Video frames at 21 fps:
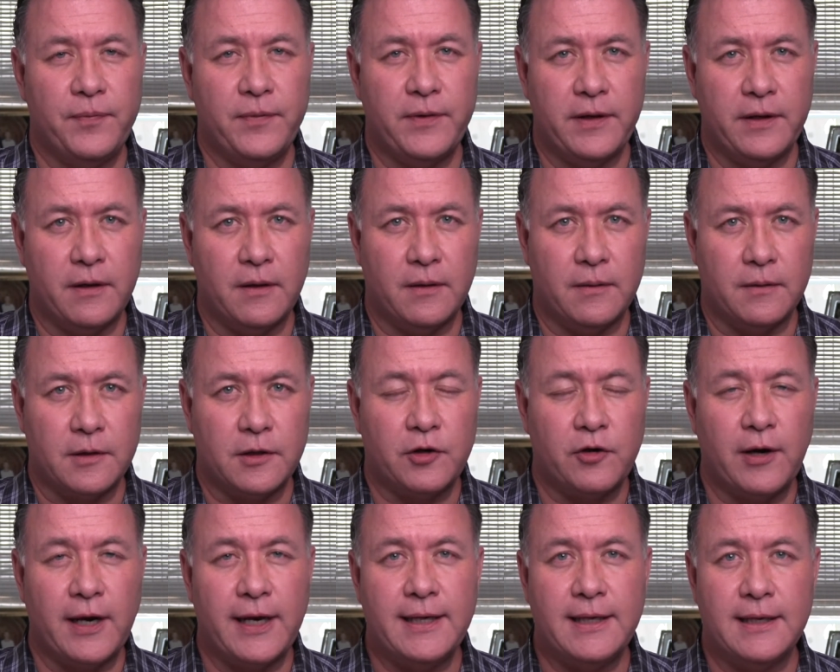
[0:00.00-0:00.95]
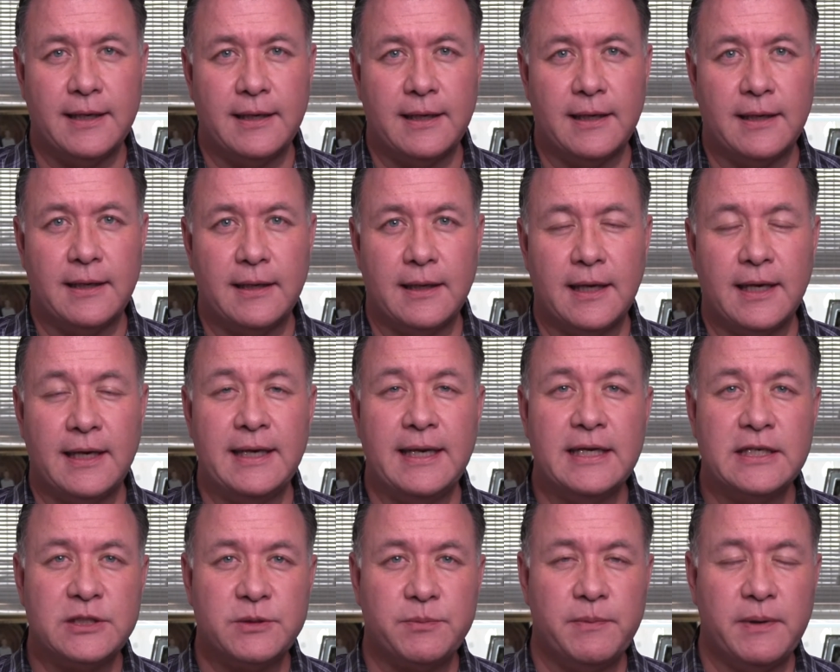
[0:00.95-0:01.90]
you know, created an
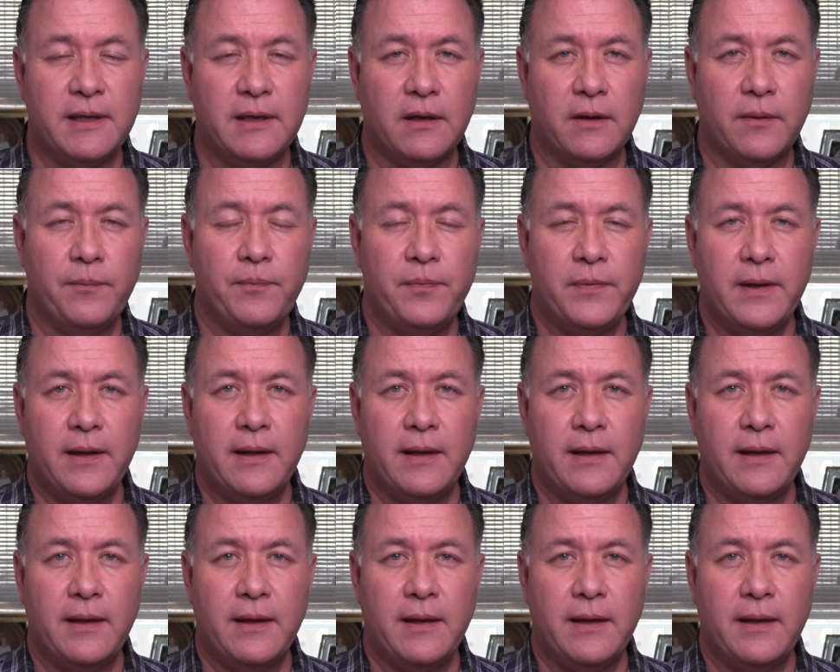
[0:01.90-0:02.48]
Ishmael,